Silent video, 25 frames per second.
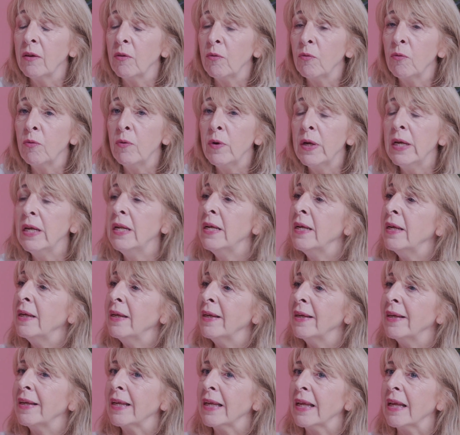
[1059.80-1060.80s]

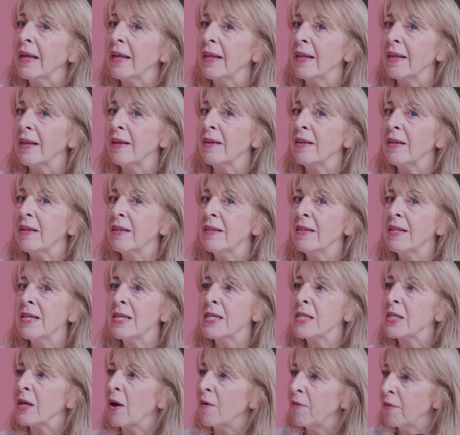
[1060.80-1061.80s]
really
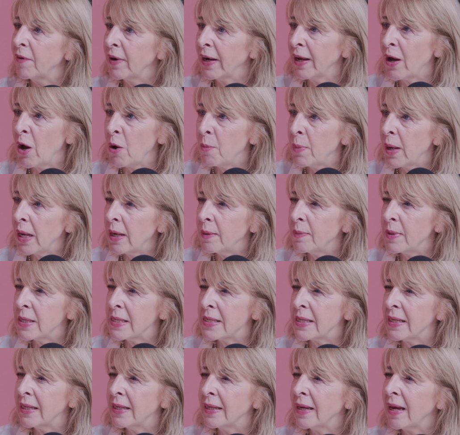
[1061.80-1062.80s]
discovering our
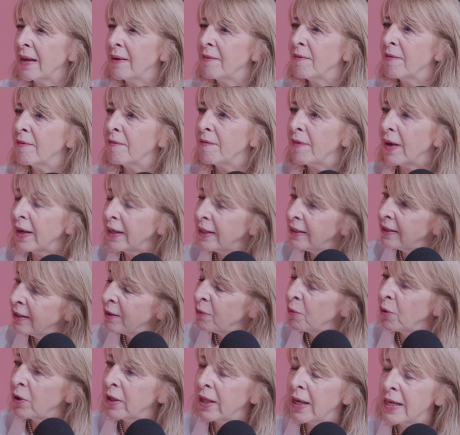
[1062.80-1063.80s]
babies and
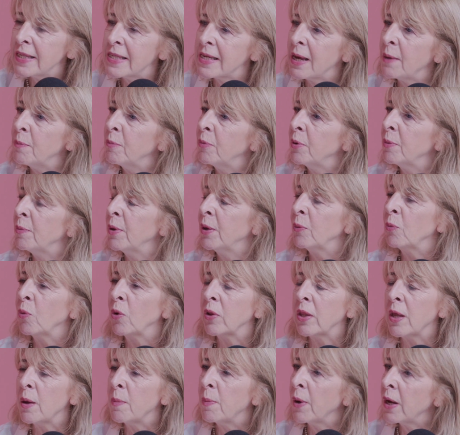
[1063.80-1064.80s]
finding what their temperament,
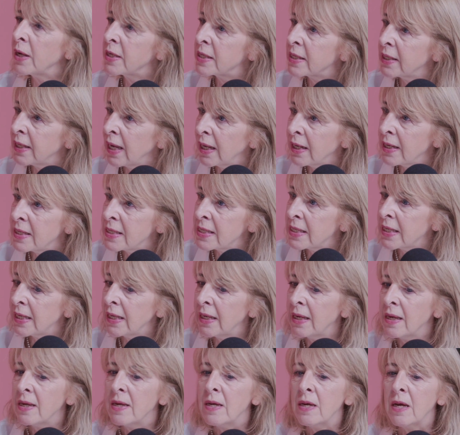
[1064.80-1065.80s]
what their
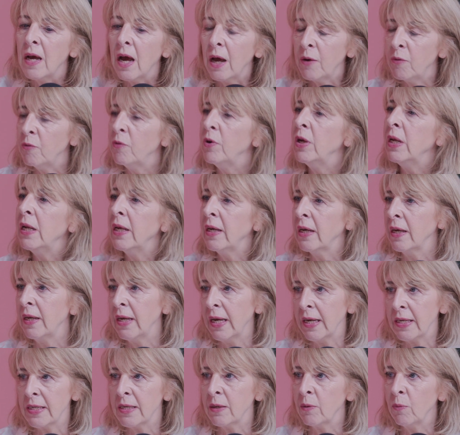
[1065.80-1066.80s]
personality, and really
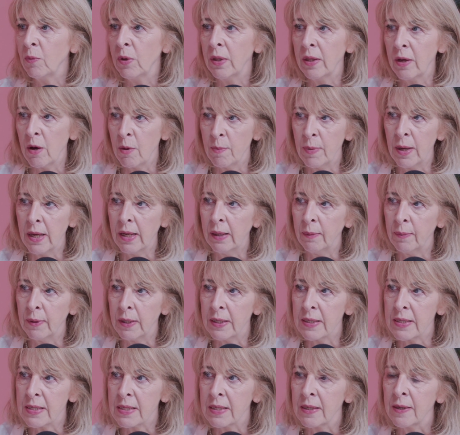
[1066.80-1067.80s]
connecting with our
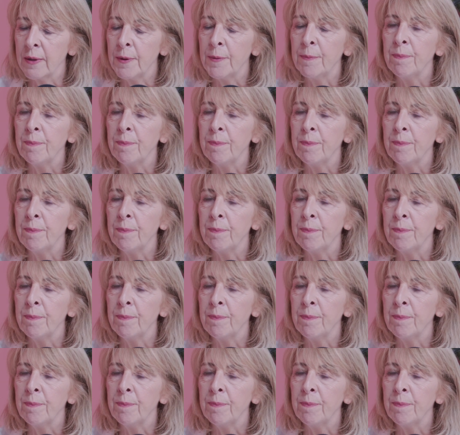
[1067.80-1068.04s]
babies.